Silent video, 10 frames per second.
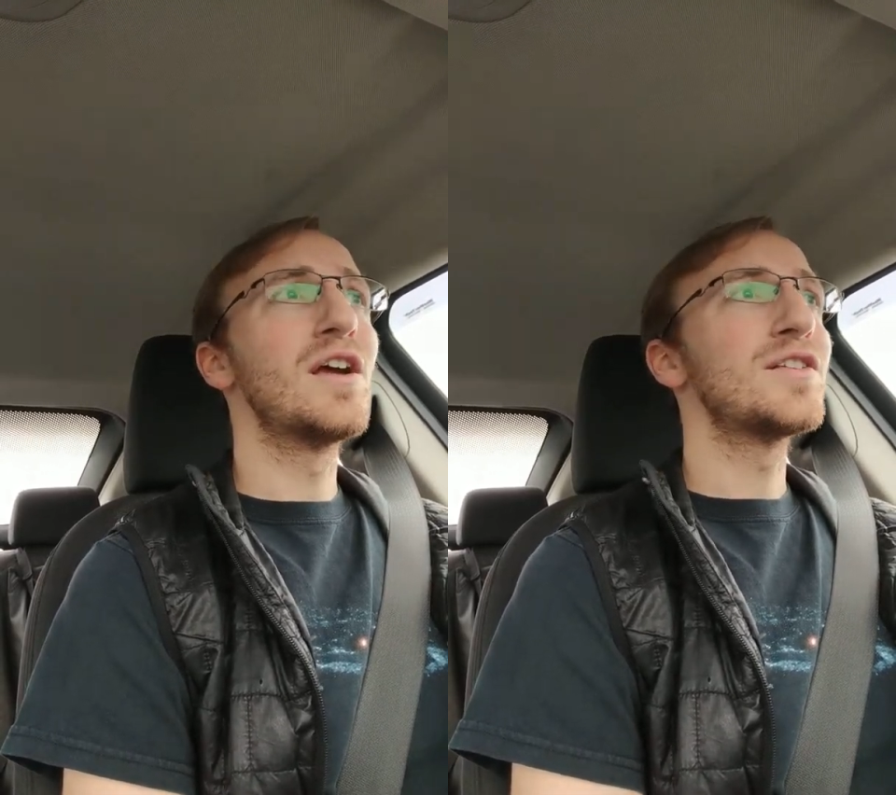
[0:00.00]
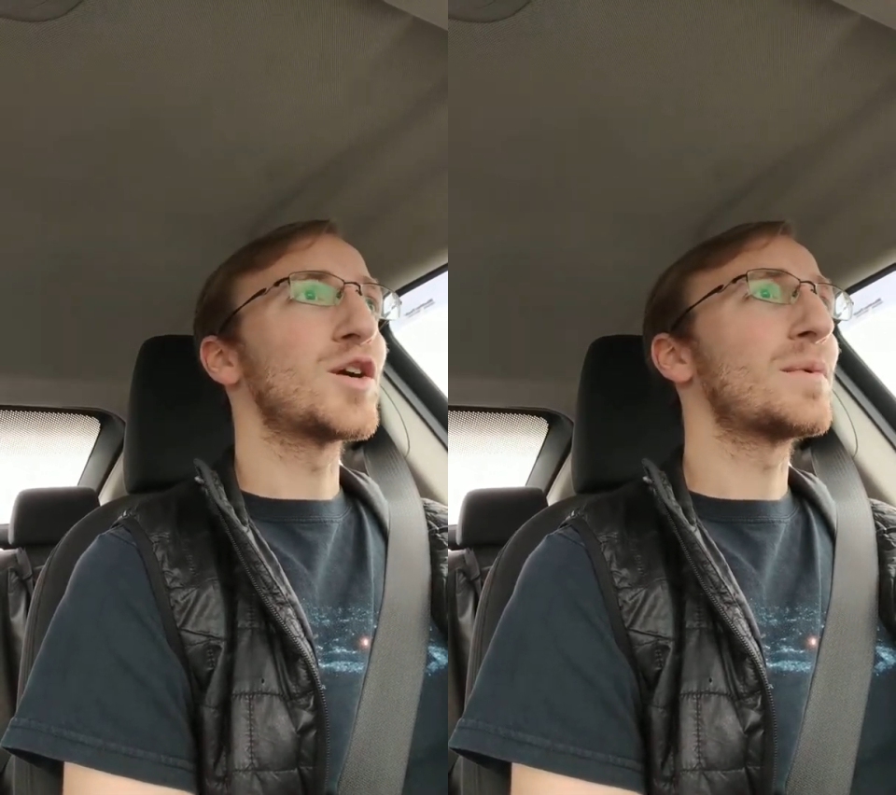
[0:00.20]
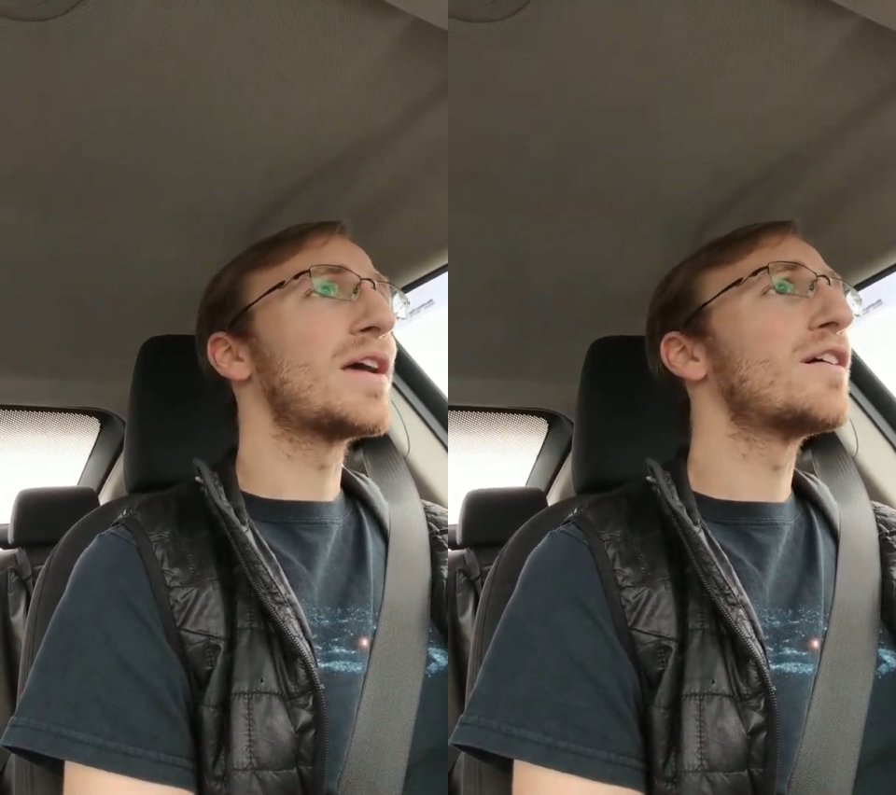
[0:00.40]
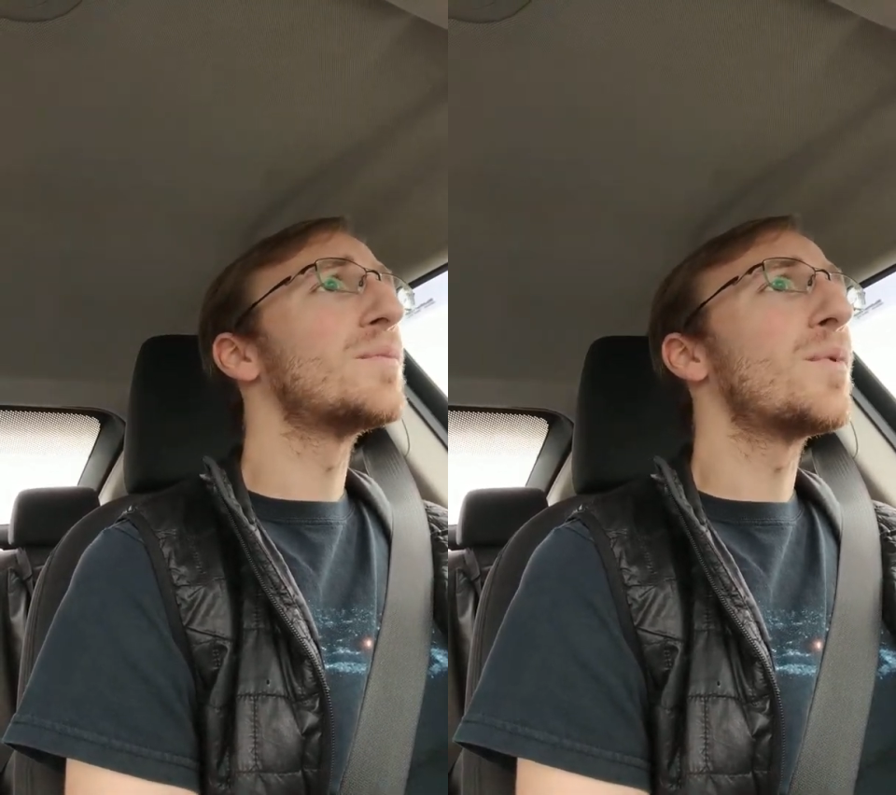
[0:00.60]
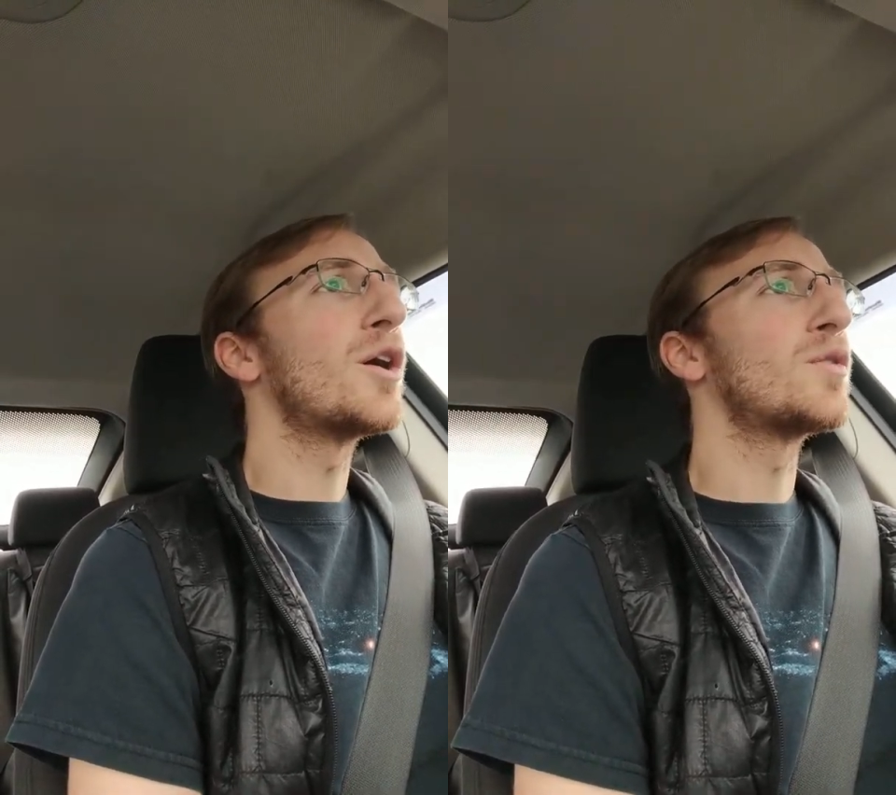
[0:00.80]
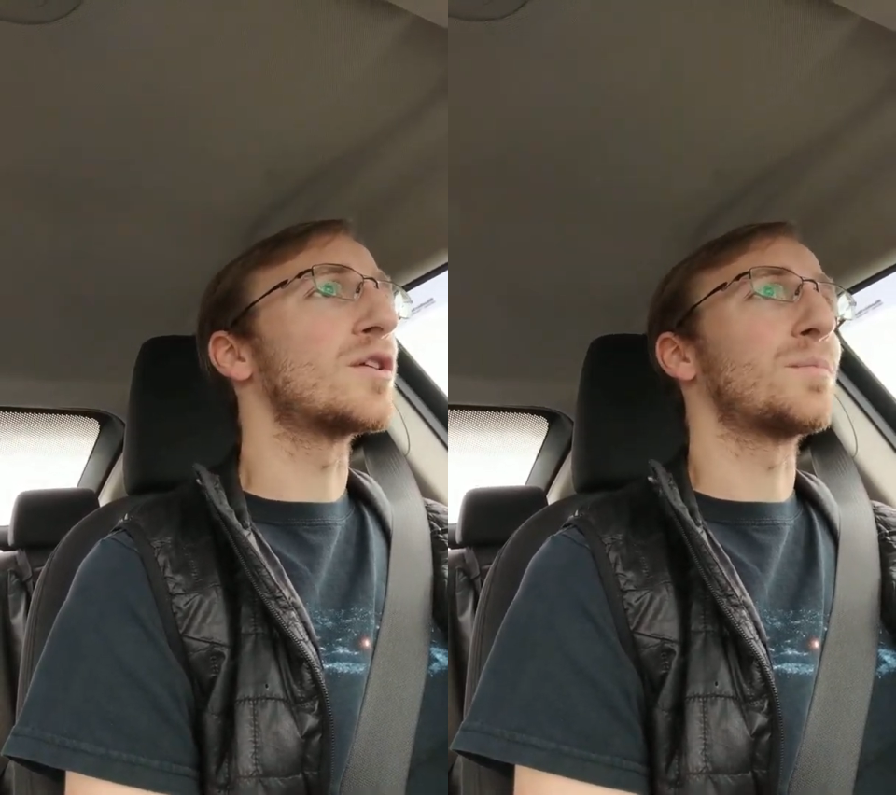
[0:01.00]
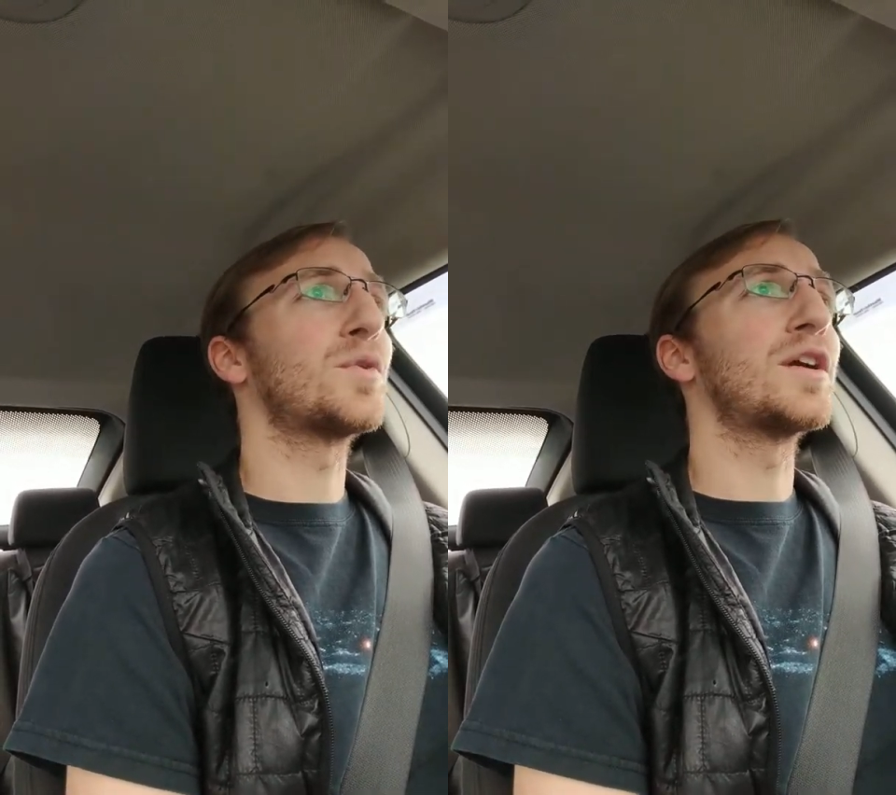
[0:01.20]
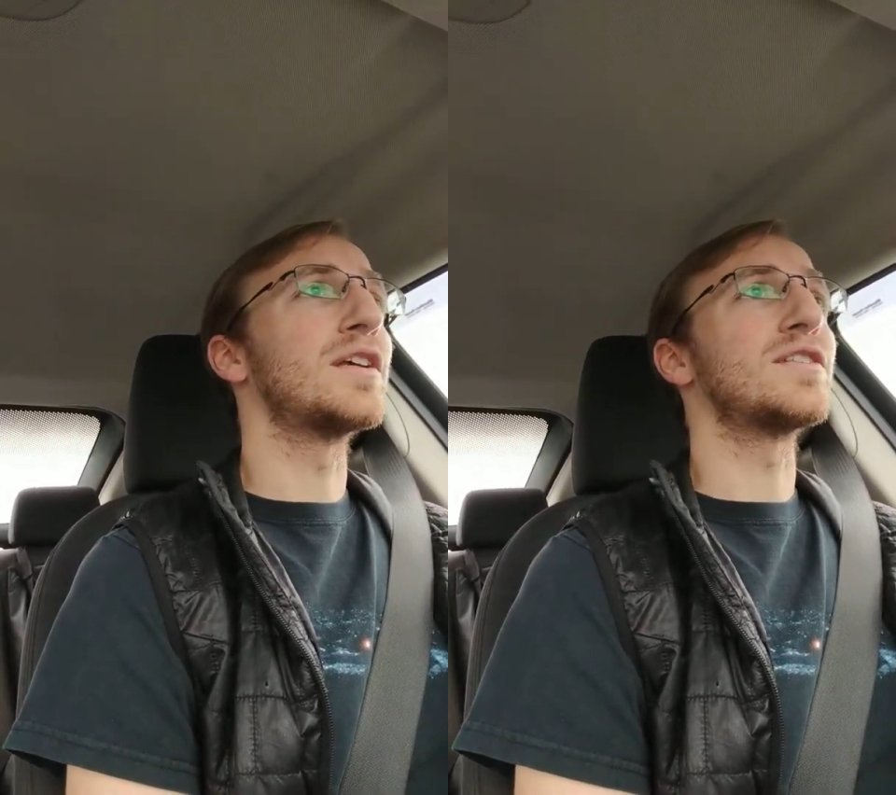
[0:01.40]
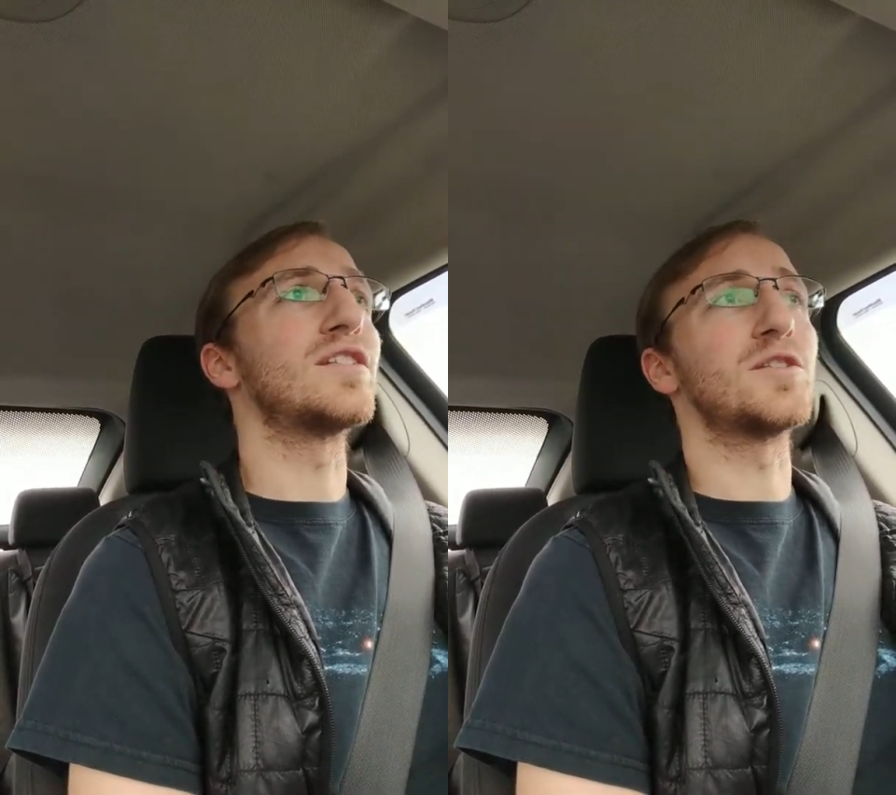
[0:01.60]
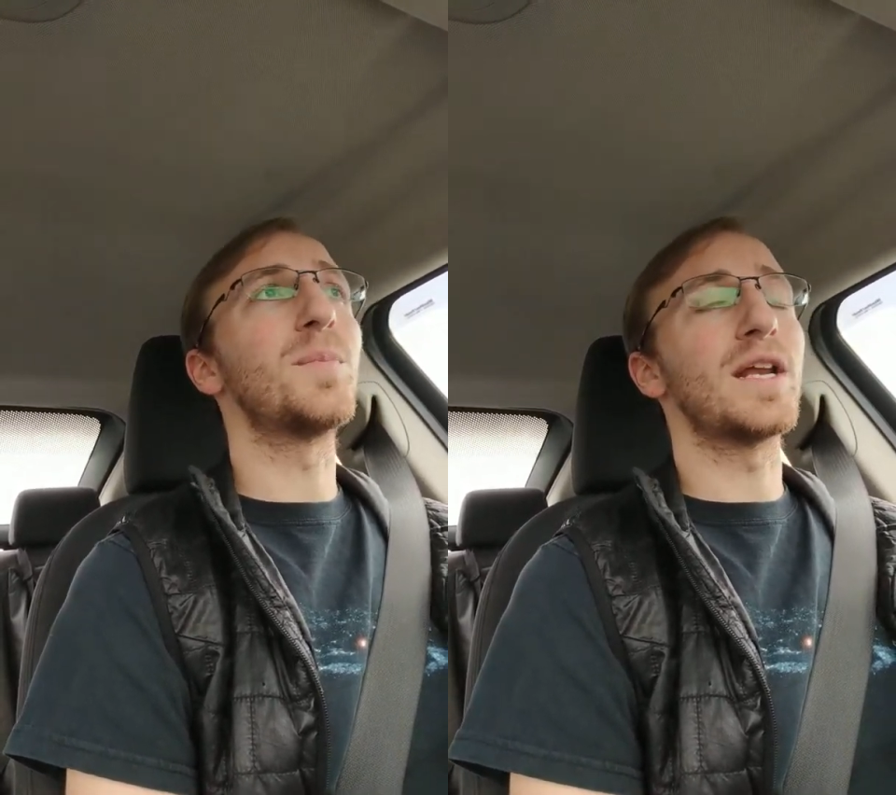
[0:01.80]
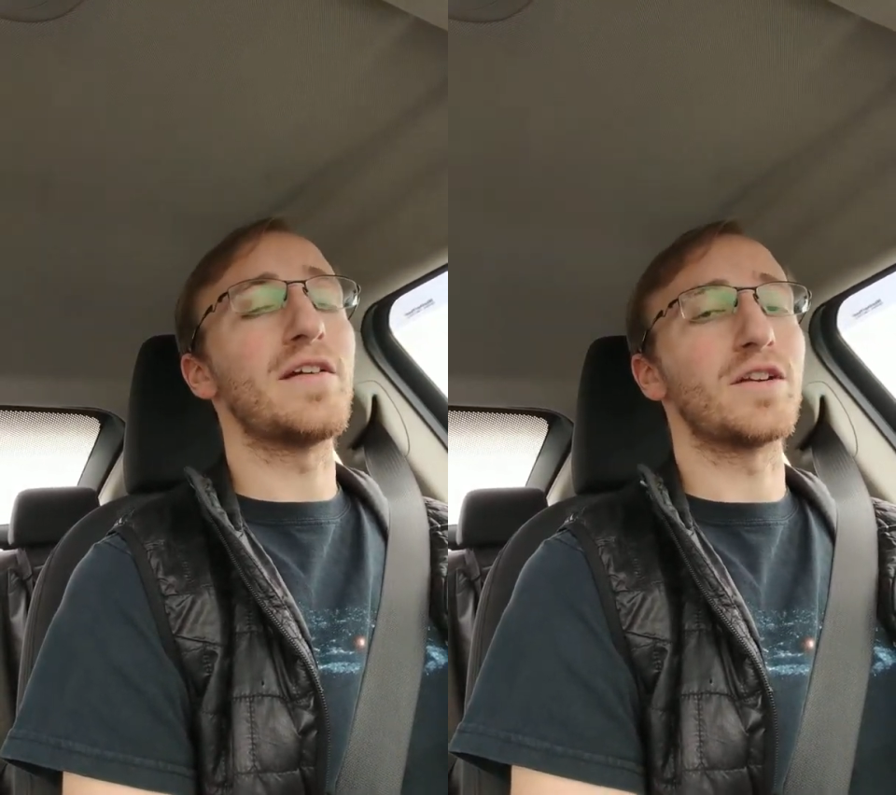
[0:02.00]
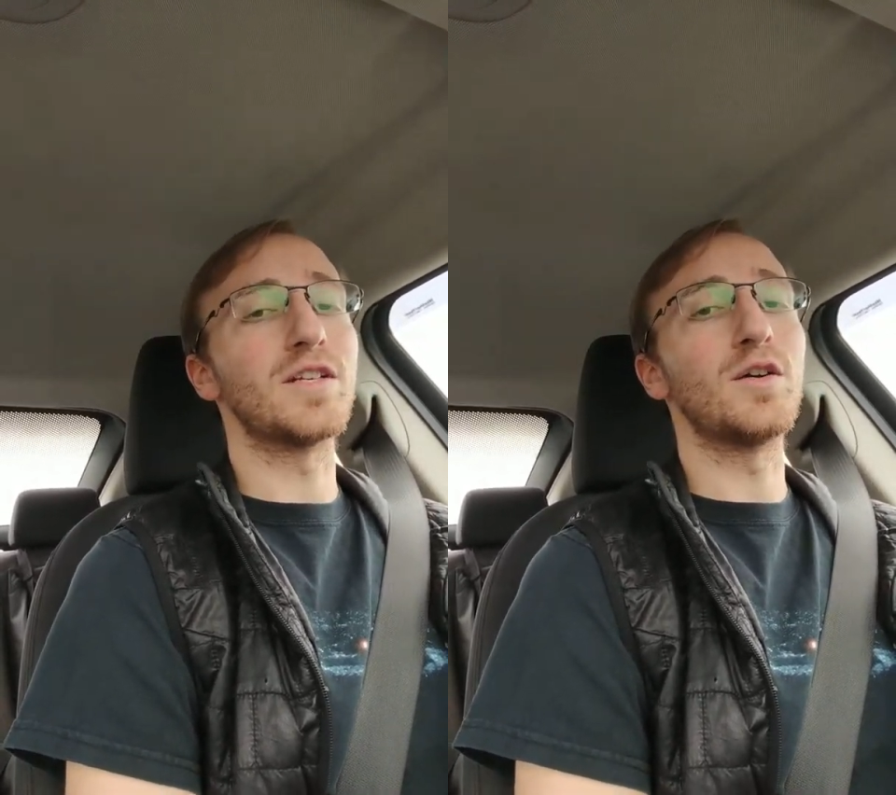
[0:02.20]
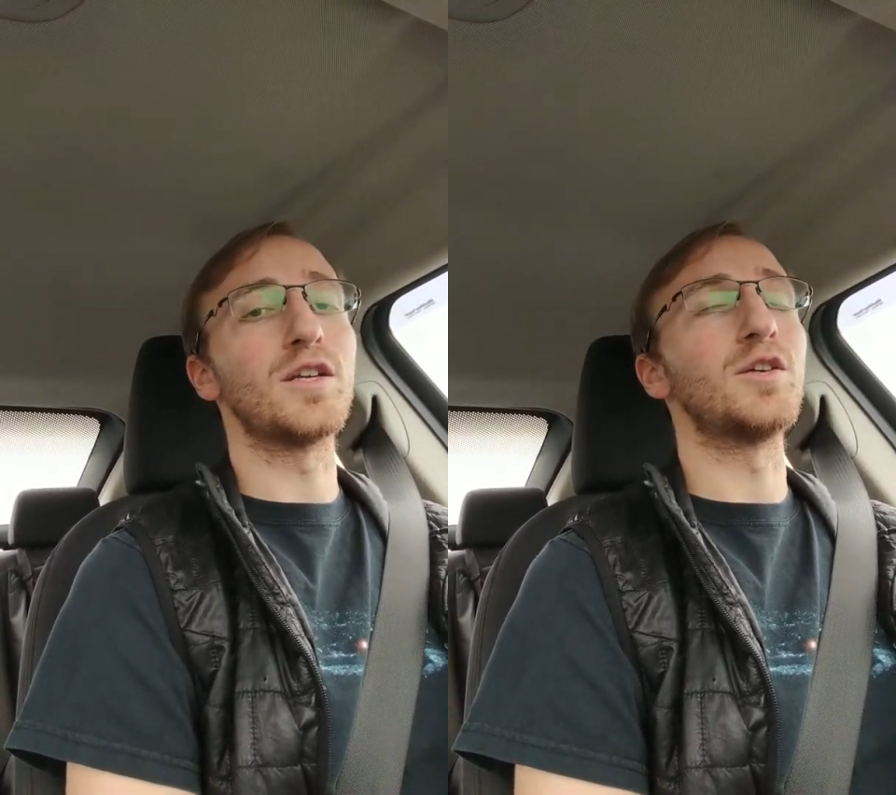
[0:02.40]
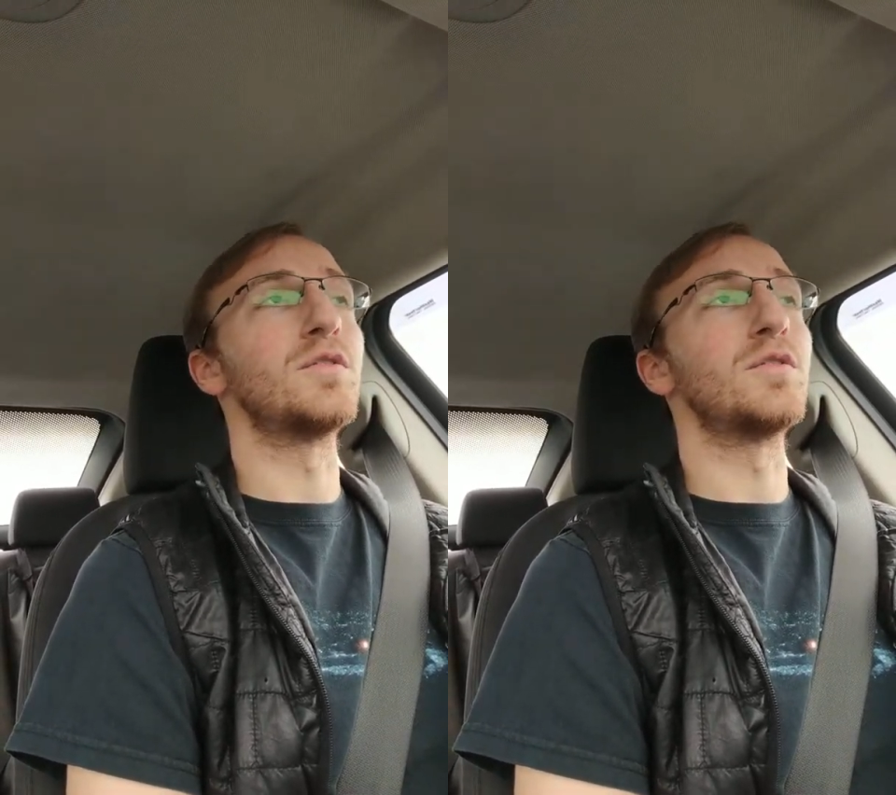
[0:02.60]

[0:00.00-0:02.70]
So I'm kind of on par with a Prius, despite having towed